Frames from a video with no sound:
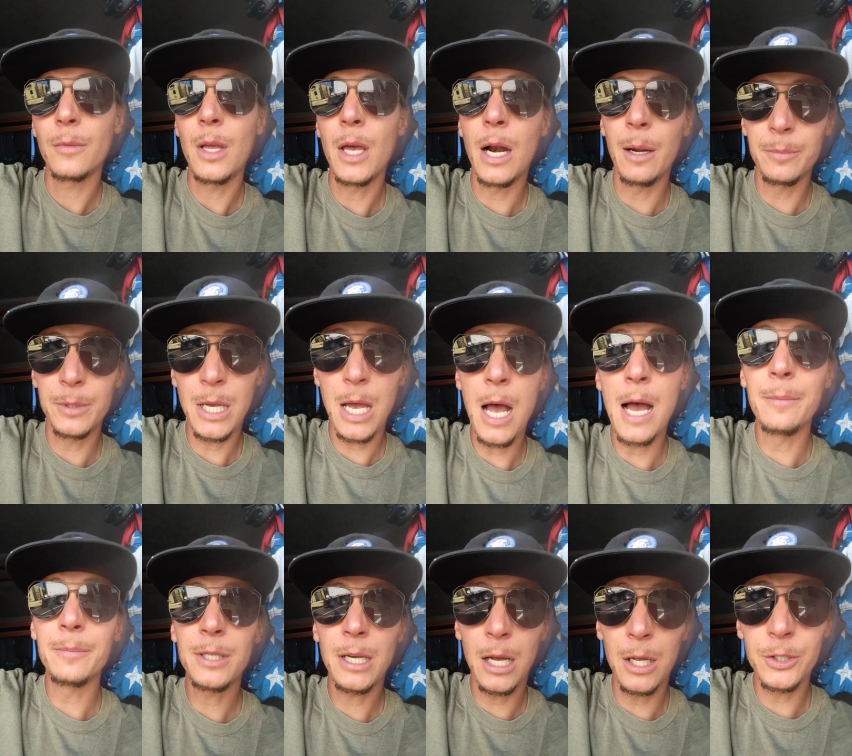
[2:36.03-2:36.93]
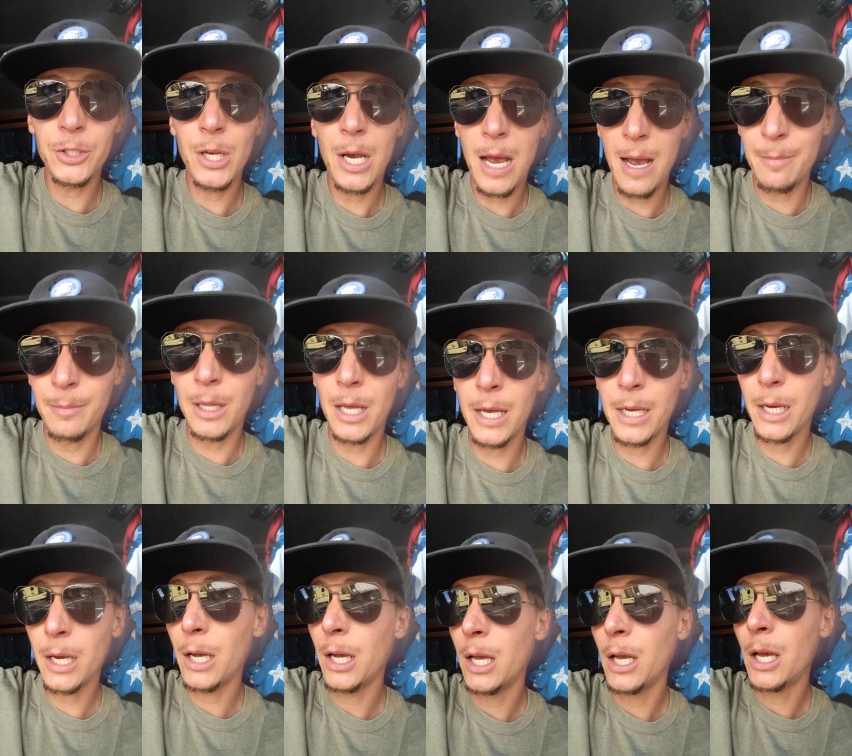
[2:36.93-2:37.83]
And I'm, t- I'm telling you, I'm
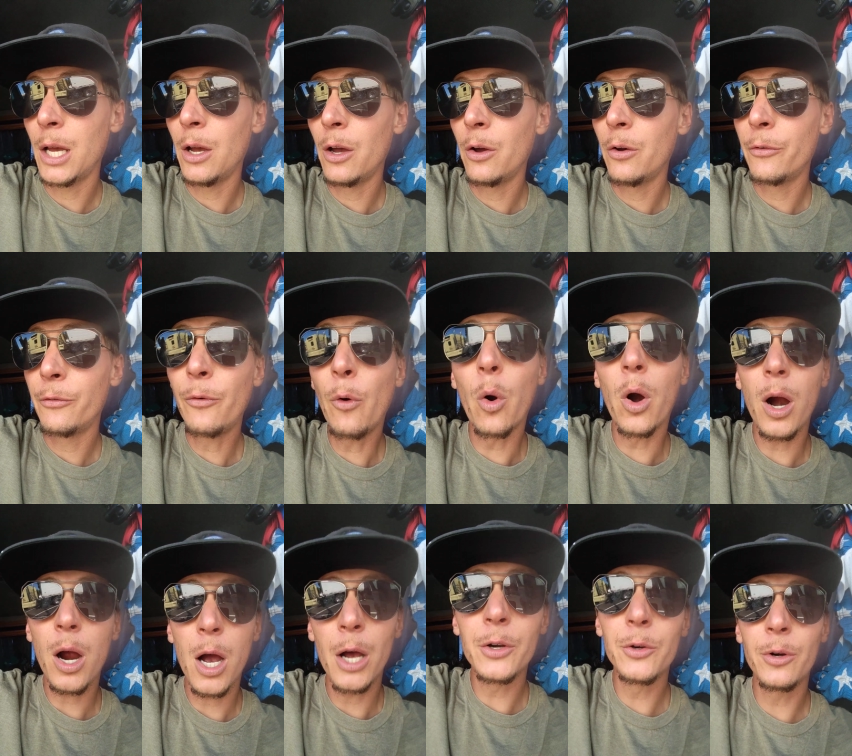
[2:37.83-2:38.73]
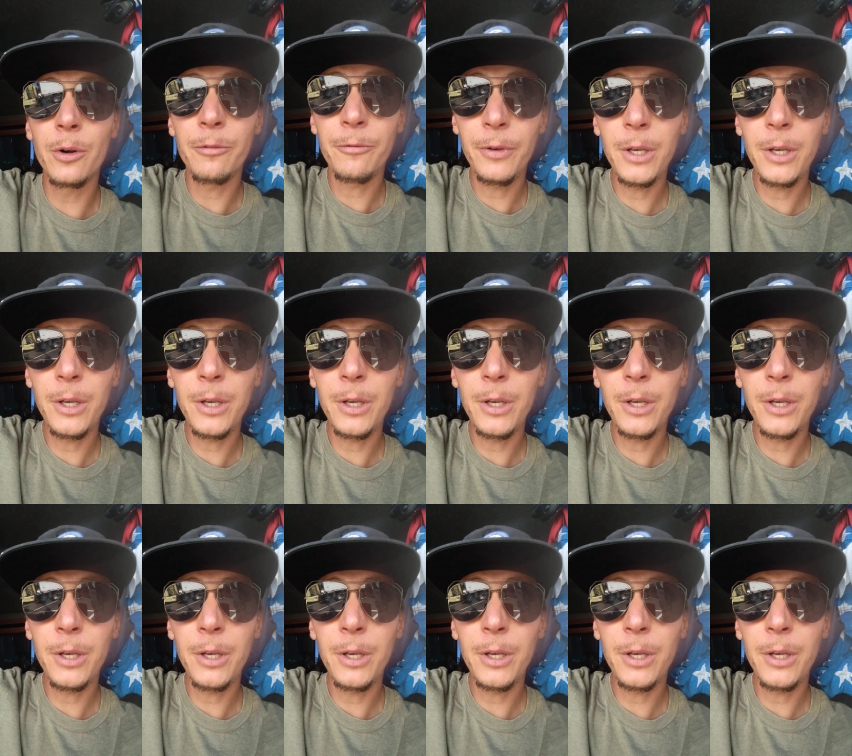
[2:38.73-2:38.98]
like 400